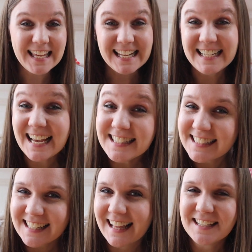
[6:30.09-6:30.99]
And
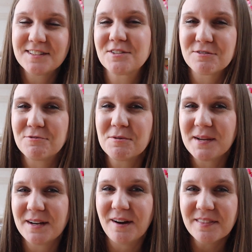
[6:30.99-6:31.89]
yes, classes are
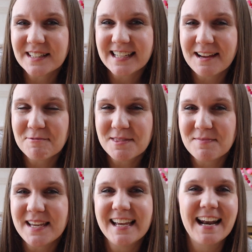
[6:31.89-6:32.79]
forming all the time with
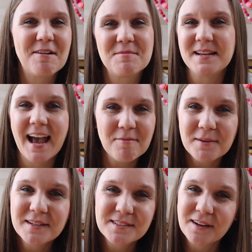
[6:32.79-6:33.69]
me, and I would be
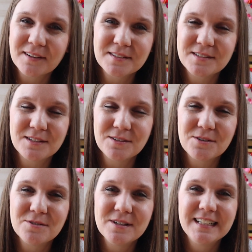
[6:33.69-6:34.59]
happy to talk to
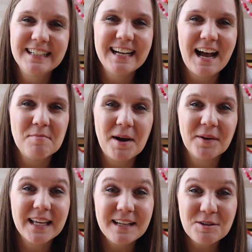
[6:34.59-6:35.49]
you
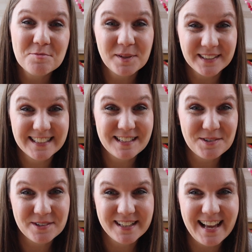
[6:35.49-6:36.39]
about getting you plugged
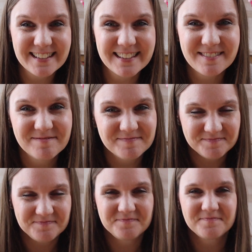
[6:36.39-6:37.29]
into a class.
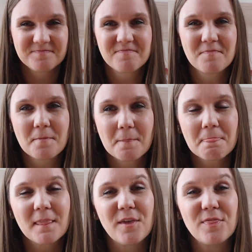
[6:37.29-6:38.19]

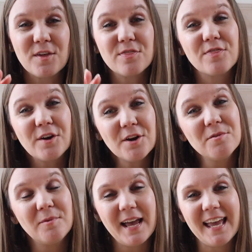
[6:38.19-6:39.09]
The
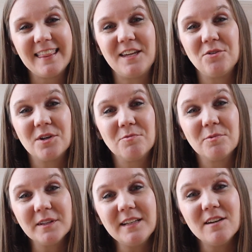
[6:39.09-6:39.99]
third way that you can
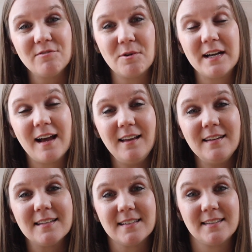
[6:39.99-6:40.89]
really avoid
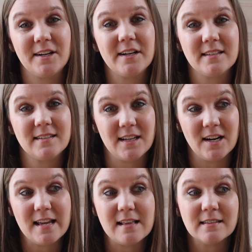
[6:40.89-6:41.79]
unnecessary
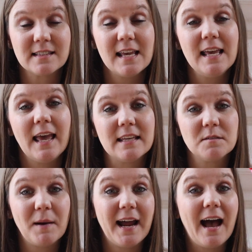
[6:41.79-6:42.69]
cesareans is
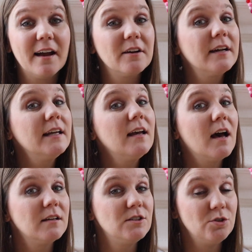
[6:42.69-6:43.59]
by hiring
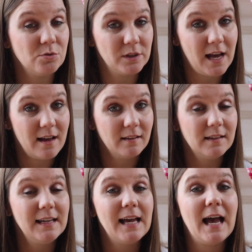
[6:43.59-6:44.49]
a doula.
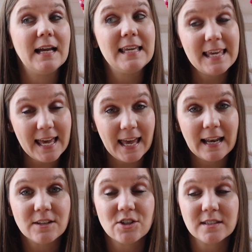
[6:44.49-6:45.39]

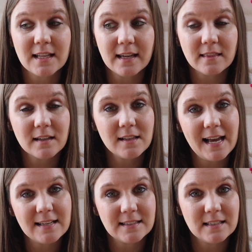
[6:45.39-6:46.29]
Again, just like the
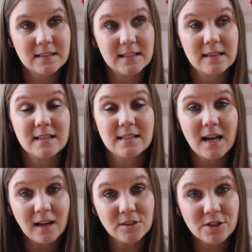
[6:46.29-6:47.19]
classes and the
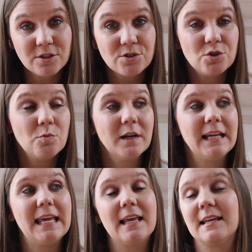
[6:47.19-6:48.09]
doctors, you want to
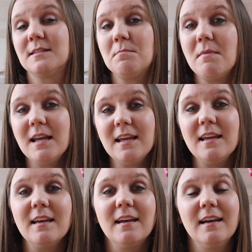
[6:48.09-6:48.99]
get as
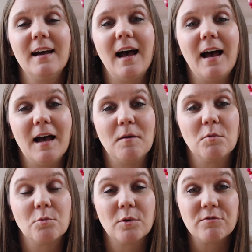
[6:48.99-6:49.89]
many
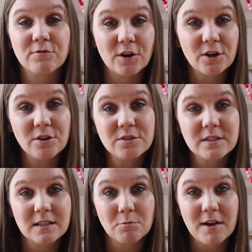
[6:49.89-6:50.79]

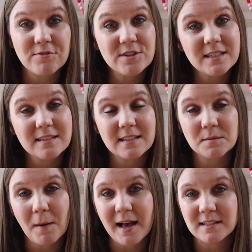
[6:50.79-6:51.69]
referrals and references
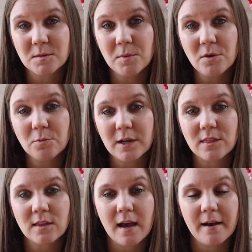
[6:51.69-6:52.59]
as possible
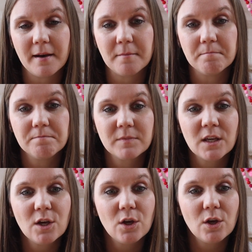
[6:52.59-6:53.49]
with
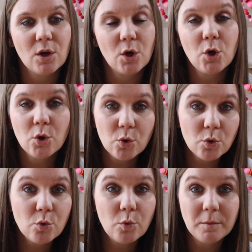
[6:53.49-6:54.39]

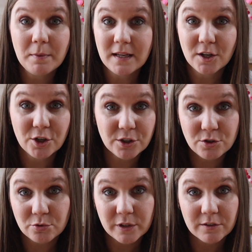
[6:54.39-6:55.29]
who would be a good
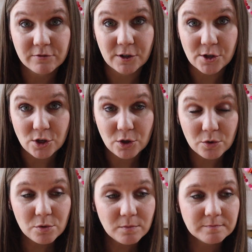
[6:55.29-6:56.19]
doula for
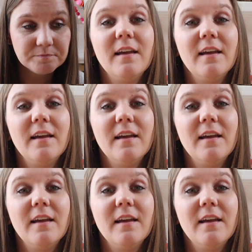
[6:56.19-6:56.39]
you.